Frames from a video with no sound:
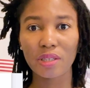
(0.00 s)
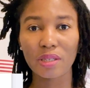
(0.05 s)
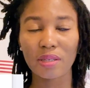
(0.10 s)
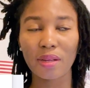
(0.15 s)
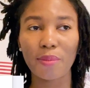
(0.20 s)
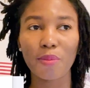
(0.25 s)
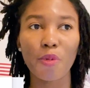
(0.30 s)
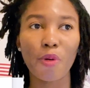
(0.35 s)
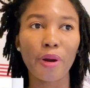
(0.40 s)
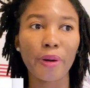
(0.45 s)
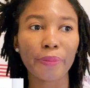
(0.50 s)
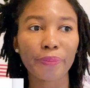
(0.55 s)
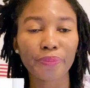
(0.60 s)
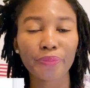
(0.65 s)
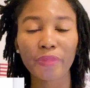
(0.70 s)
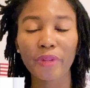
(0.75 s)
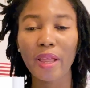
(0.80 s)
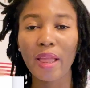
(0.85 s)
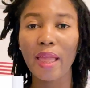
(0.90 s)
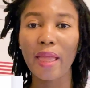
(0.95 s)
somewhere,
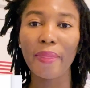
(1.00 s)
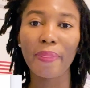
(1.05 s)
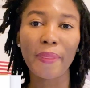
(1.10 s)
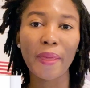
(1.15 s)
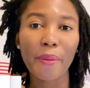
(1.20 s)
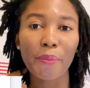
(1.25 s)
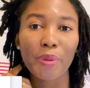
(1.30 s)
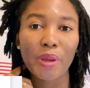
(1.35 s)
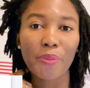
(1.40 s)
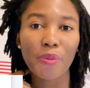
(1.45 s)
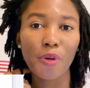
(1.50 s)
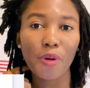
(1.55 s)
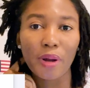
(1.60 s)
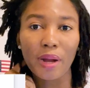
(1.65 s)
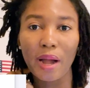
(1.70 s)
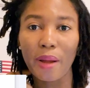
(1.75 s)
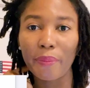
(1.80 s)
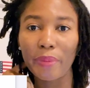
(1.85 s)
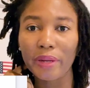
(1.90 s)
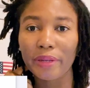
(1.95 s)
and then people
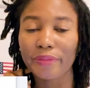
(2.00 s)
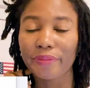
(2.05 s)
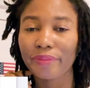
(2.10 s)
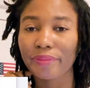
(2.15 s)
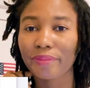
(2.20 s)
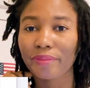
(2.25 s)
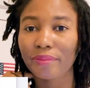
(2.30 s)
come in